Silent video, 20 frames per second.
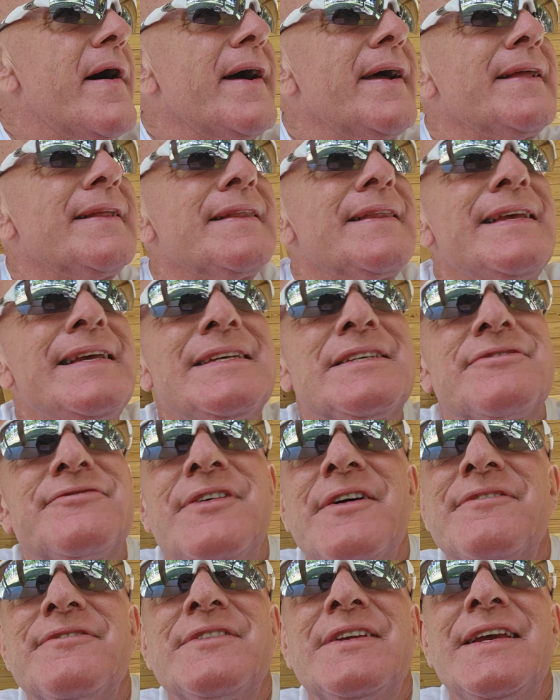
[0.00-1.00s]
at least
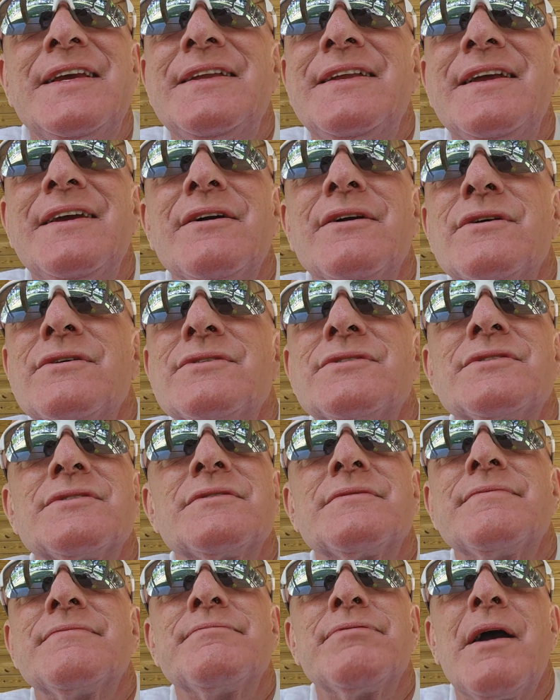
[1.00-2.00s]
15
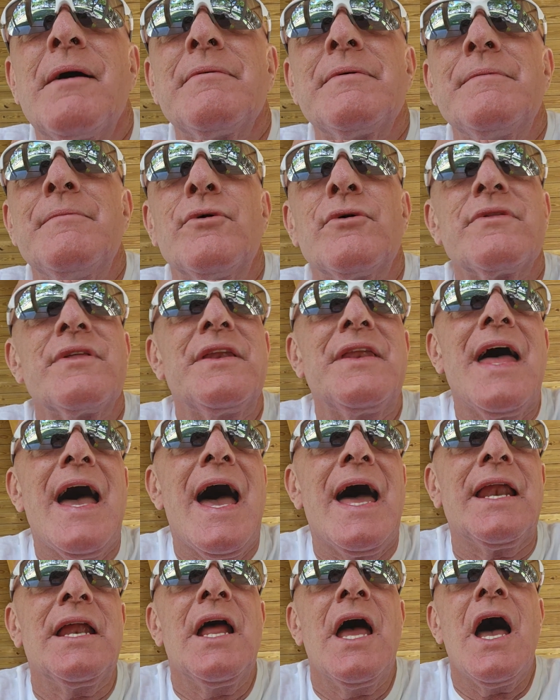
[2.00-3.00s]
years, probably more than
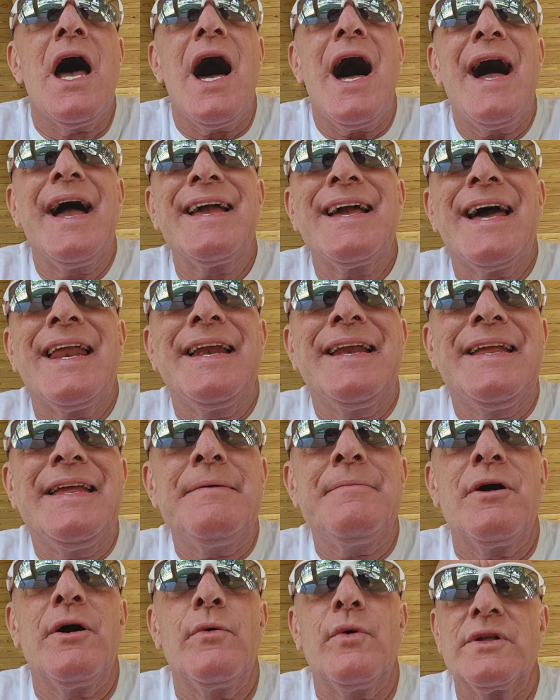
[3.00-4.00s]
that. I got an
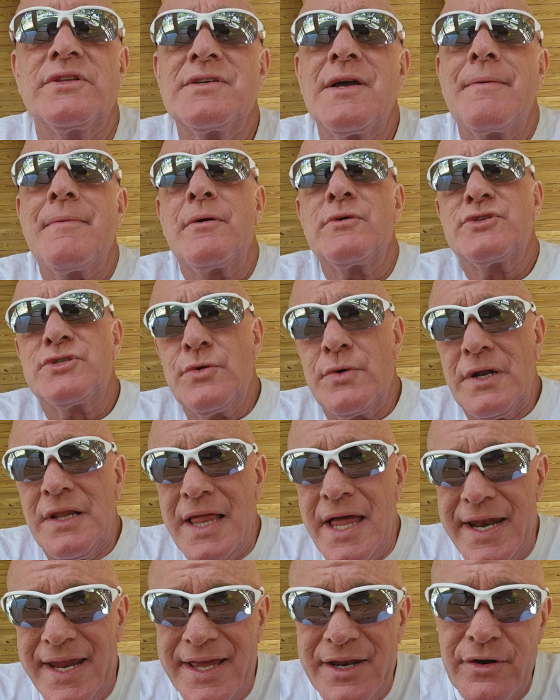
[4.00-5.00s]
email one time. I was doing a
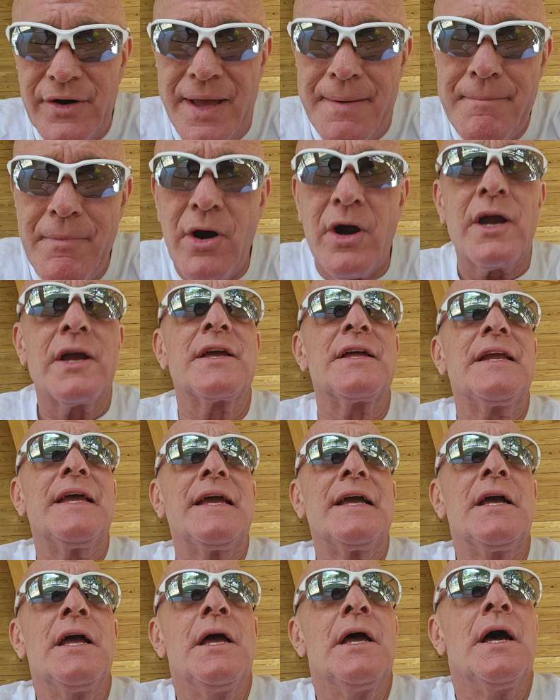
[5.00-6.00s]
lot of internet
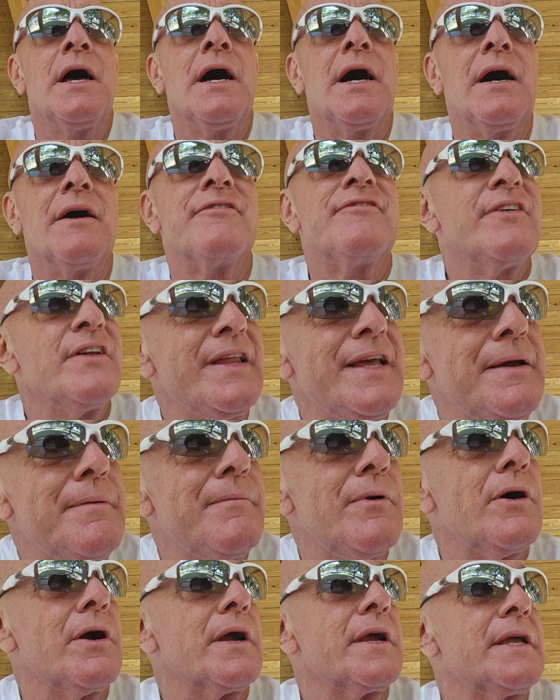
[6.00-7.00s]
marketing affiliate
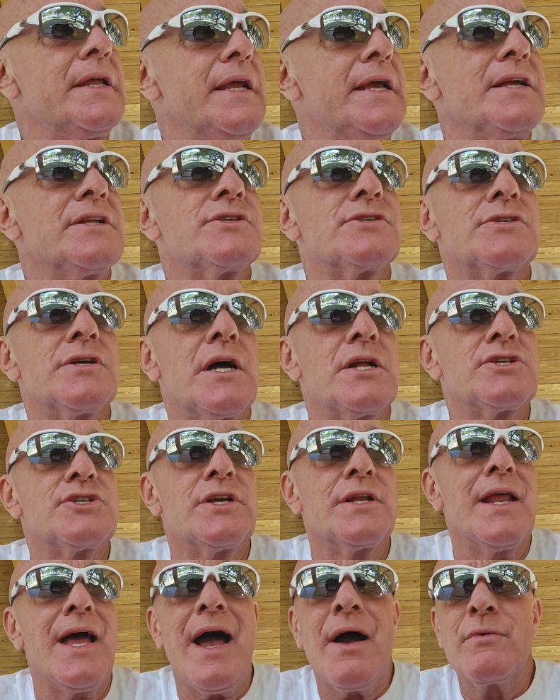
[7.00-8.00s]
marketing and such.
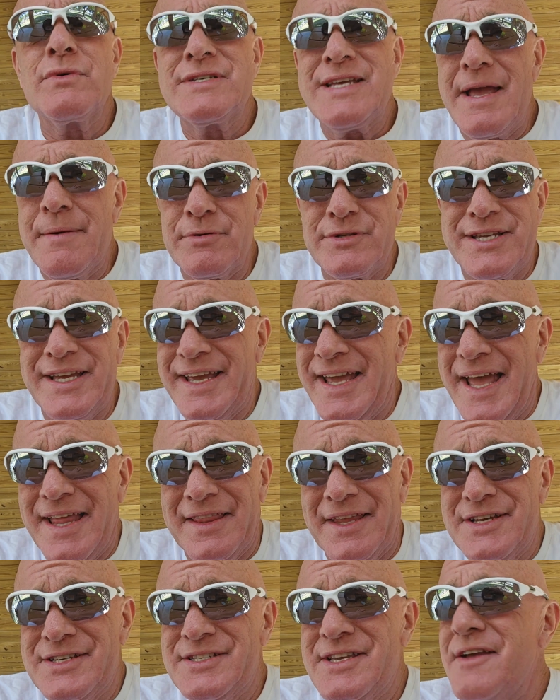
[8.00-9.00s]
And I was able to
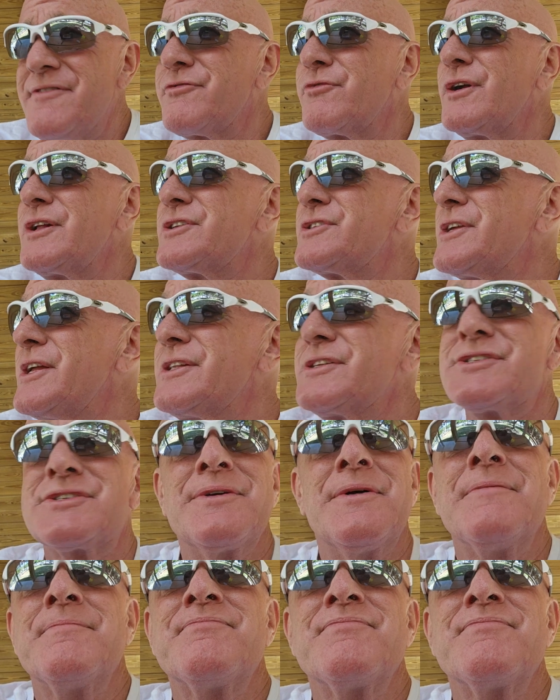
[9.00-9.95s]
get, like, say, for instance,